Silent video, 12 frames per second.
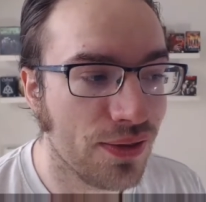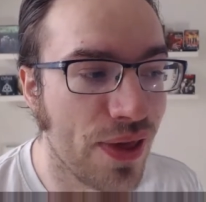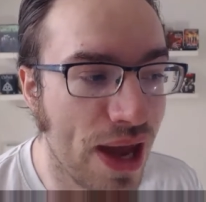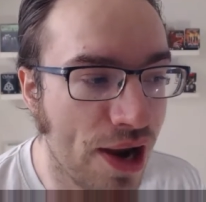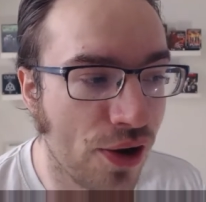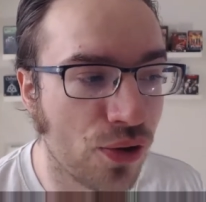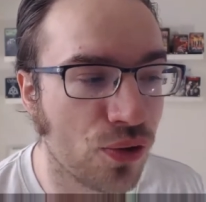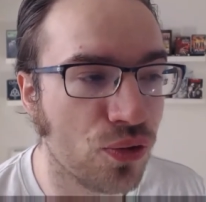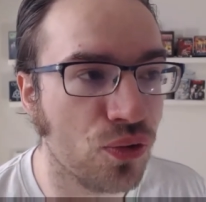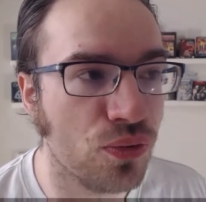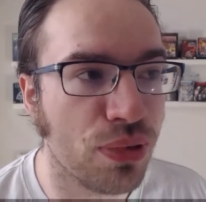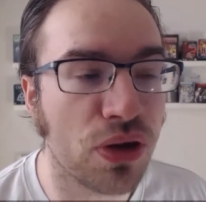there
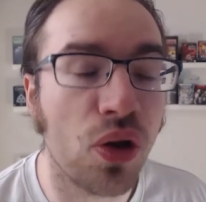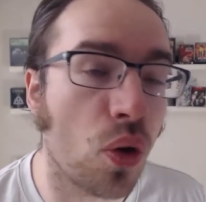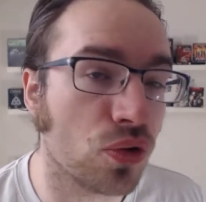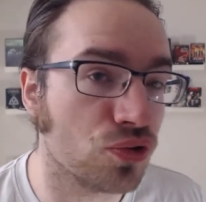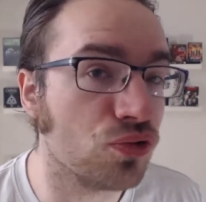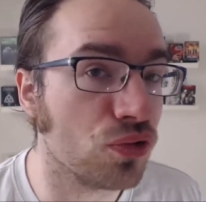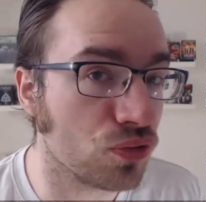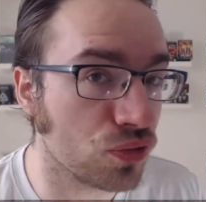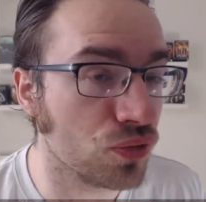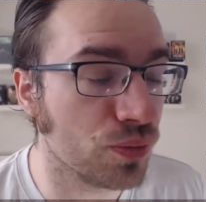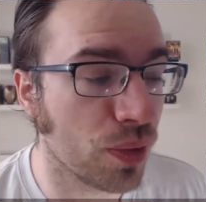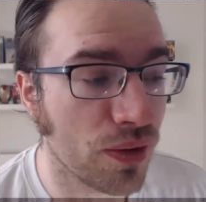who belong to a
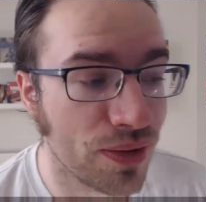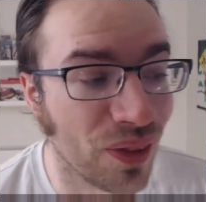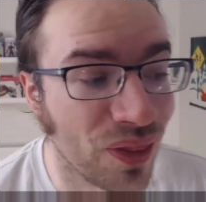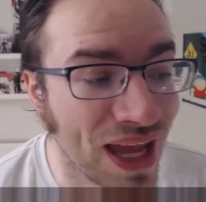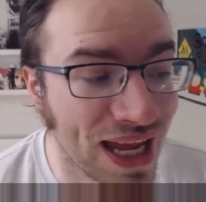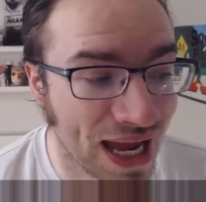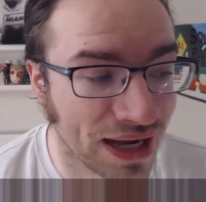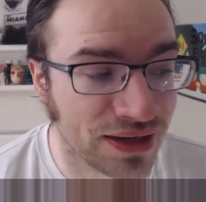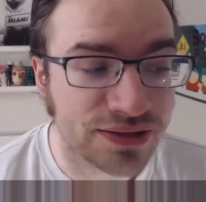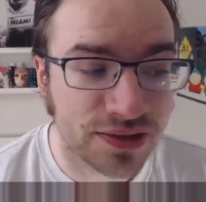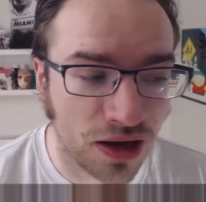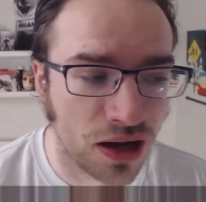group that they
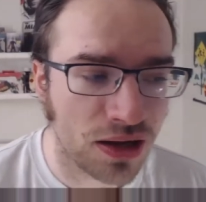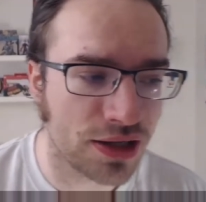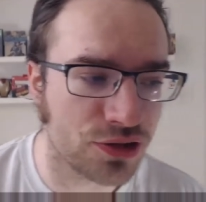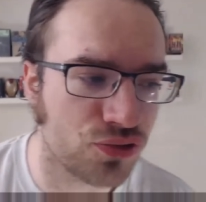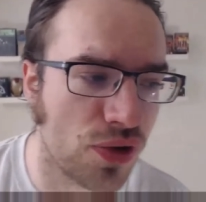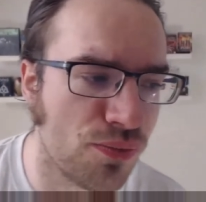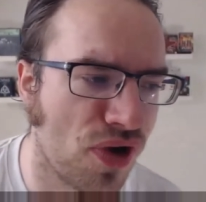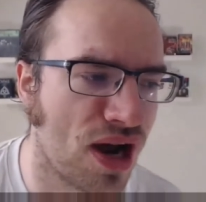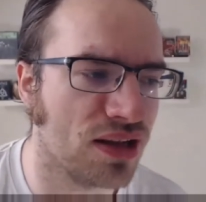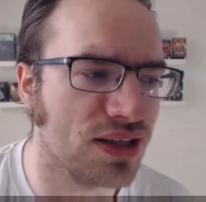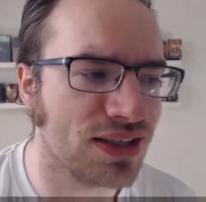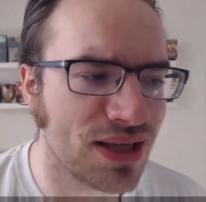hate. It's a lot like a Trump
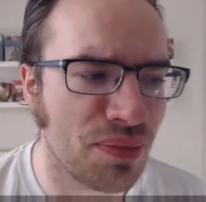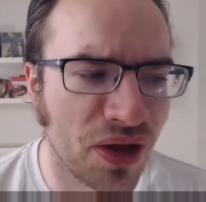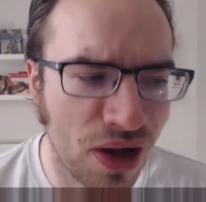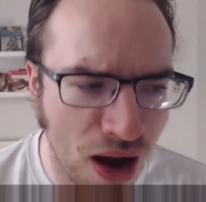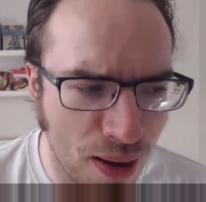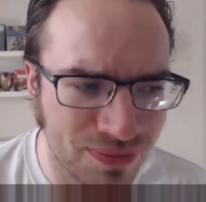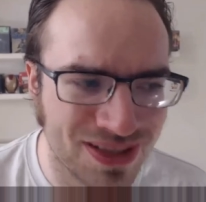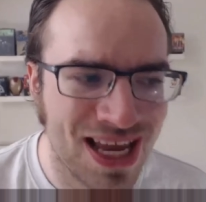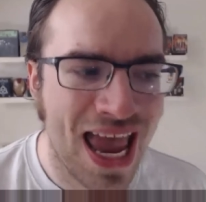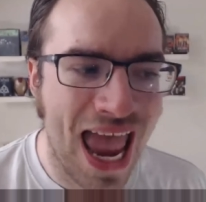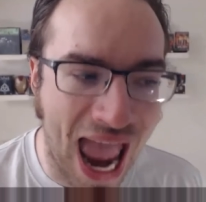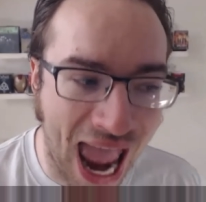rally except the cops
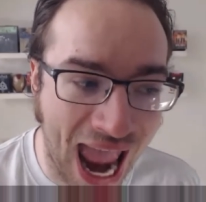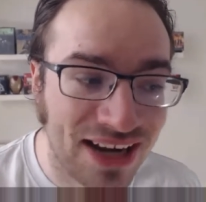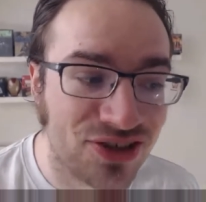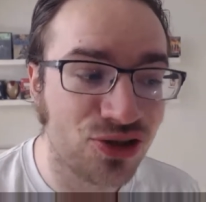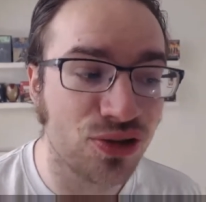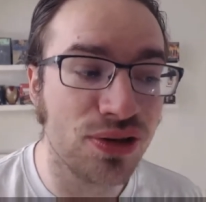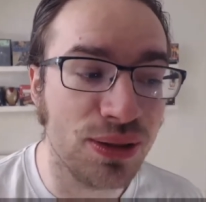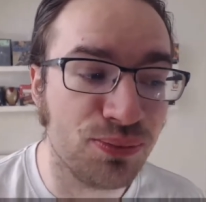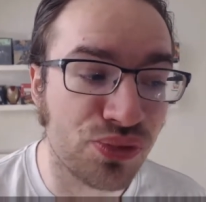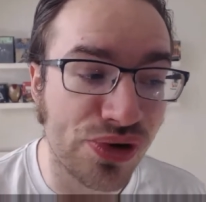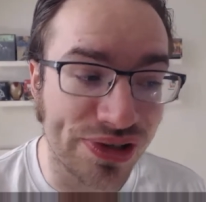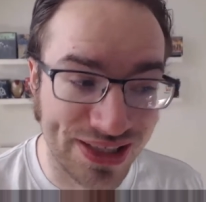actually
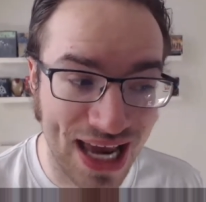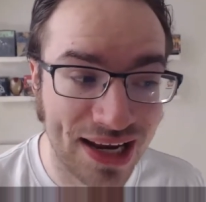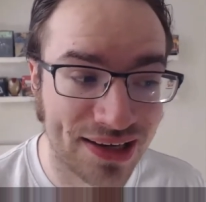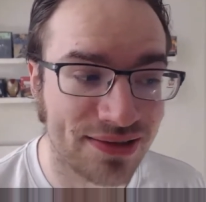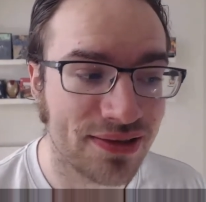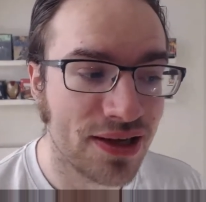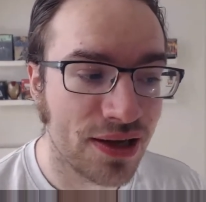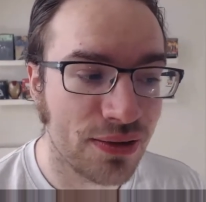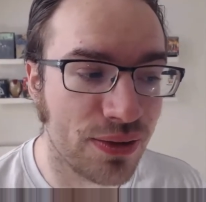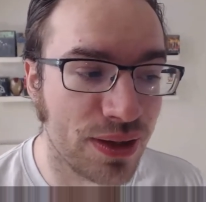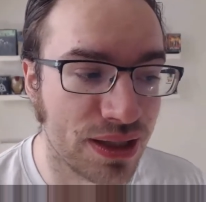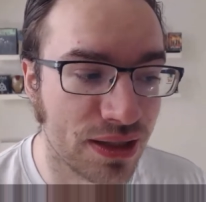protect
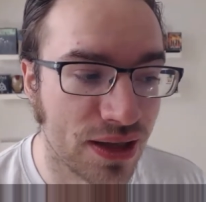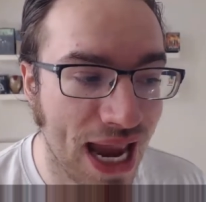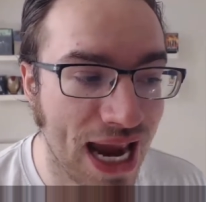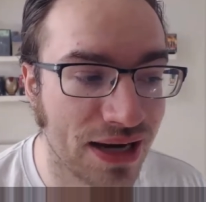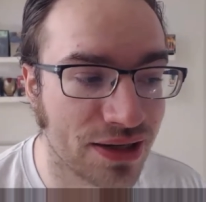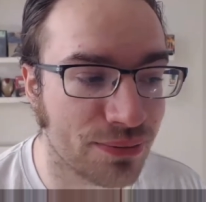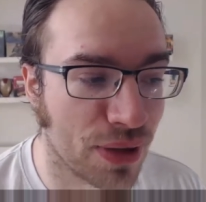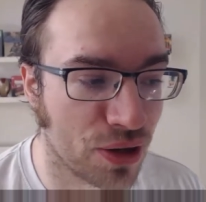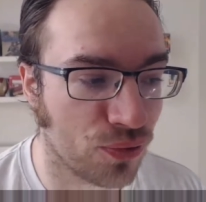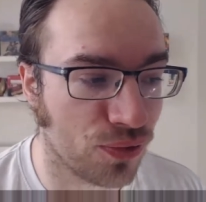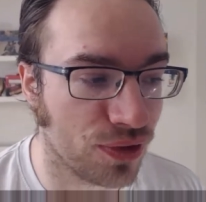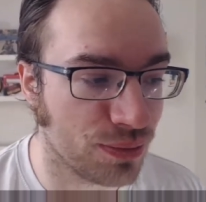the hated
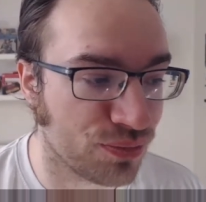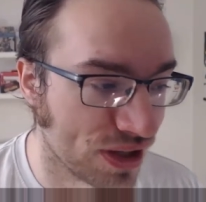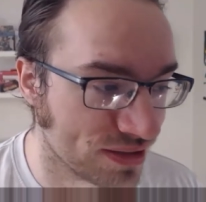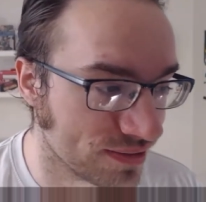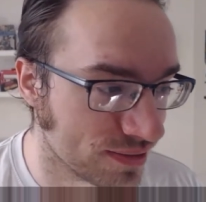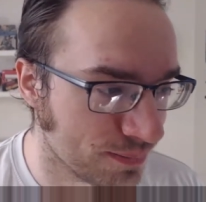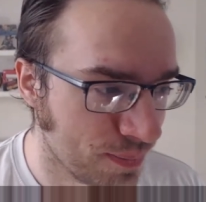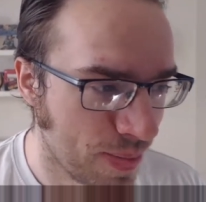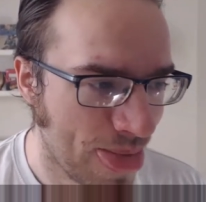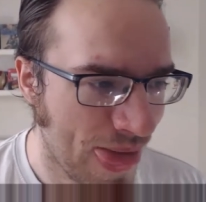minority present.